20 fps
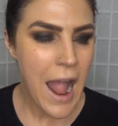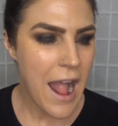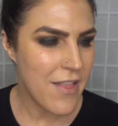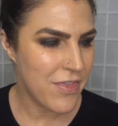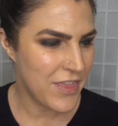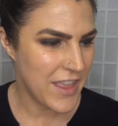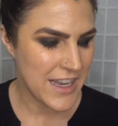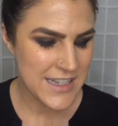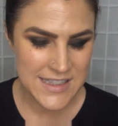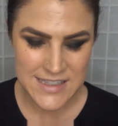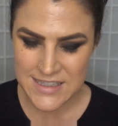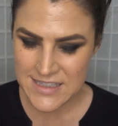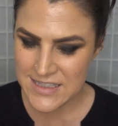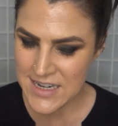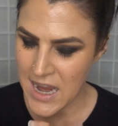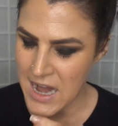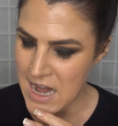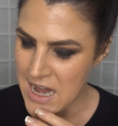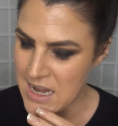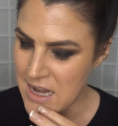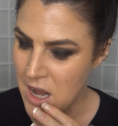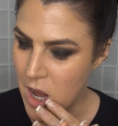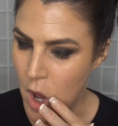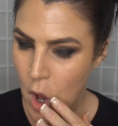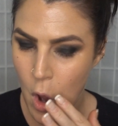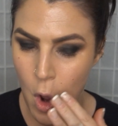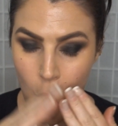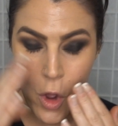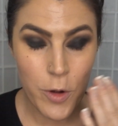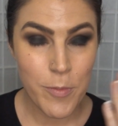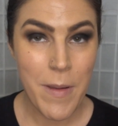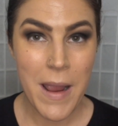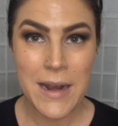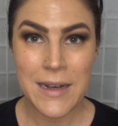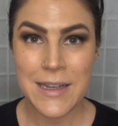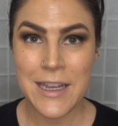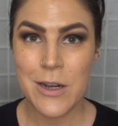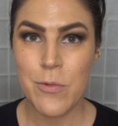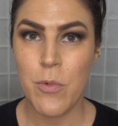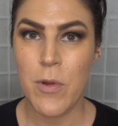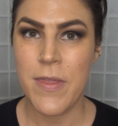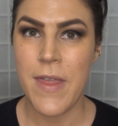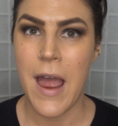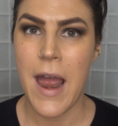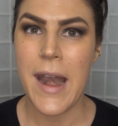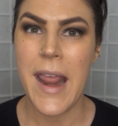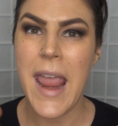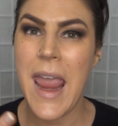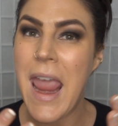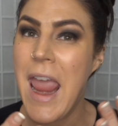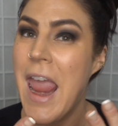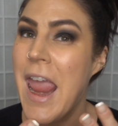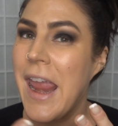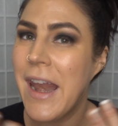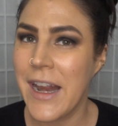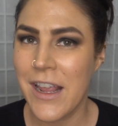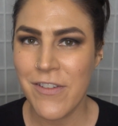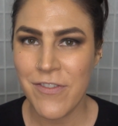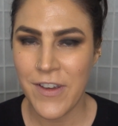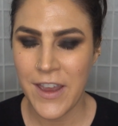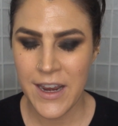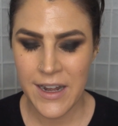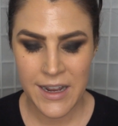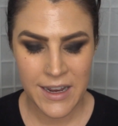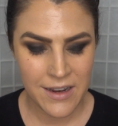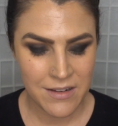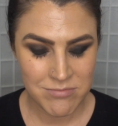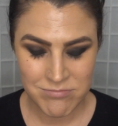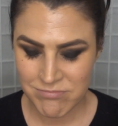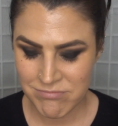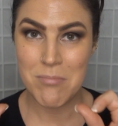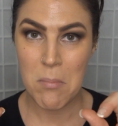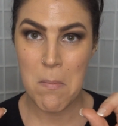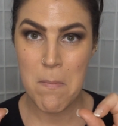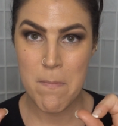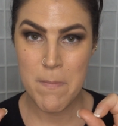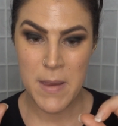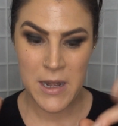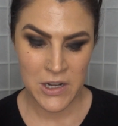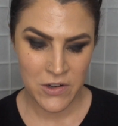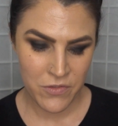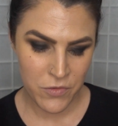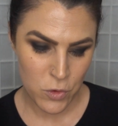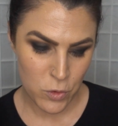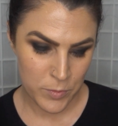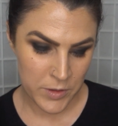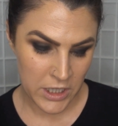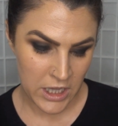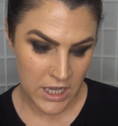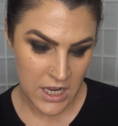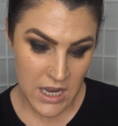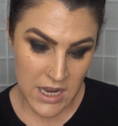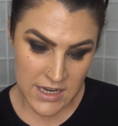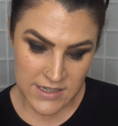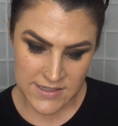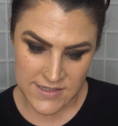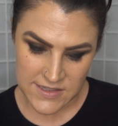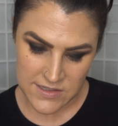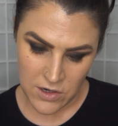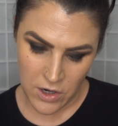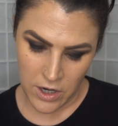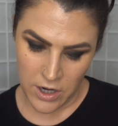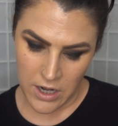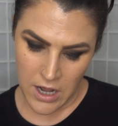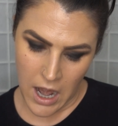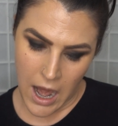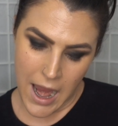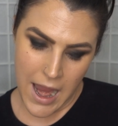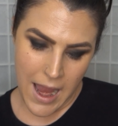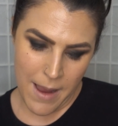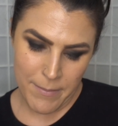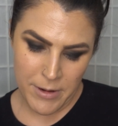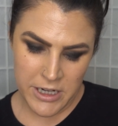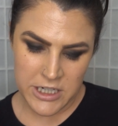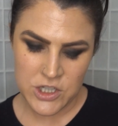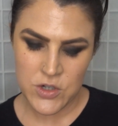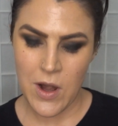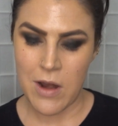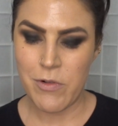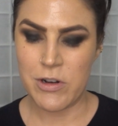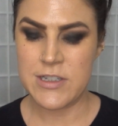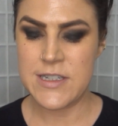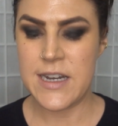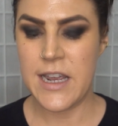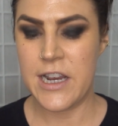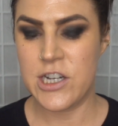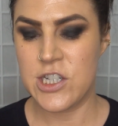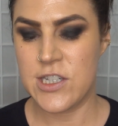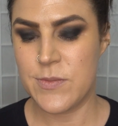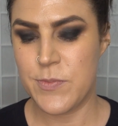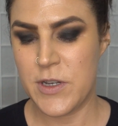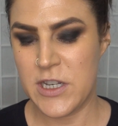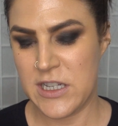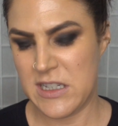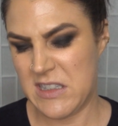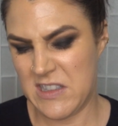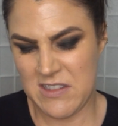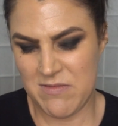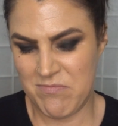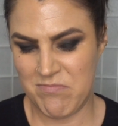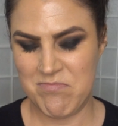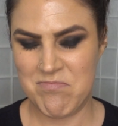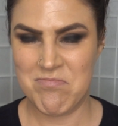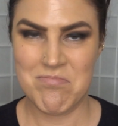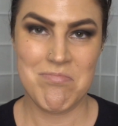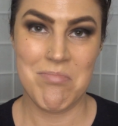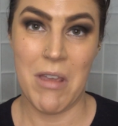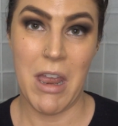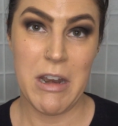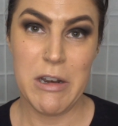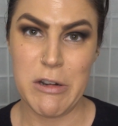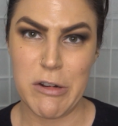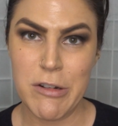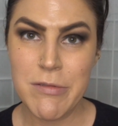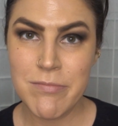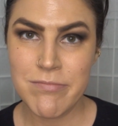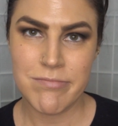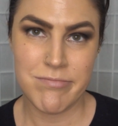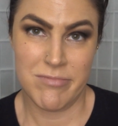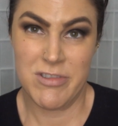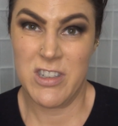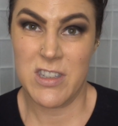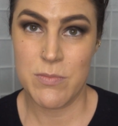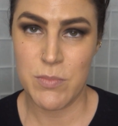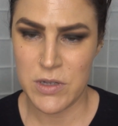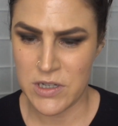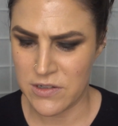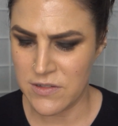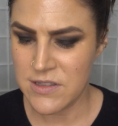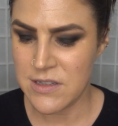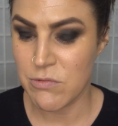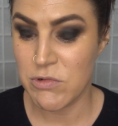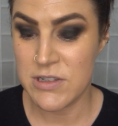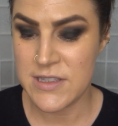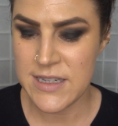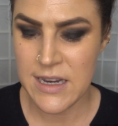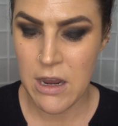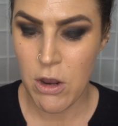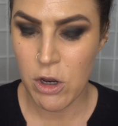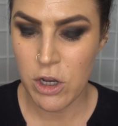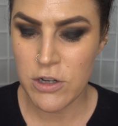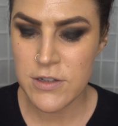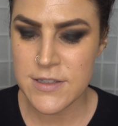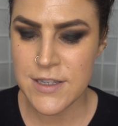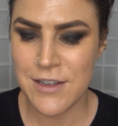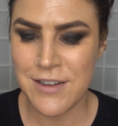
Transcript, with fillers: and they stayed on my lid without any fading mint formula. So I am going to try one today just because, I don't know, just because I want to see how it goes.